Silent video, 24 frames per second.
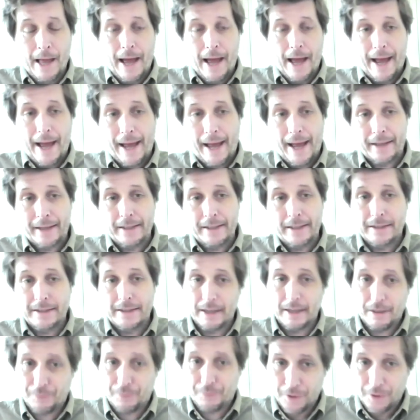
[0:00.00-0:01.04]
And
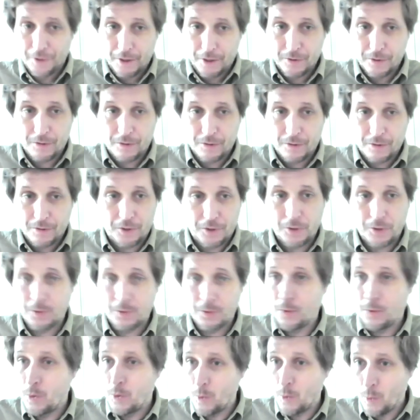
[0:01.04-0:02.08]
for those of you
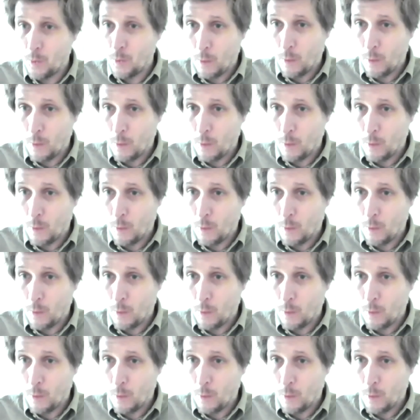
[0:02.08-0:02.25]
who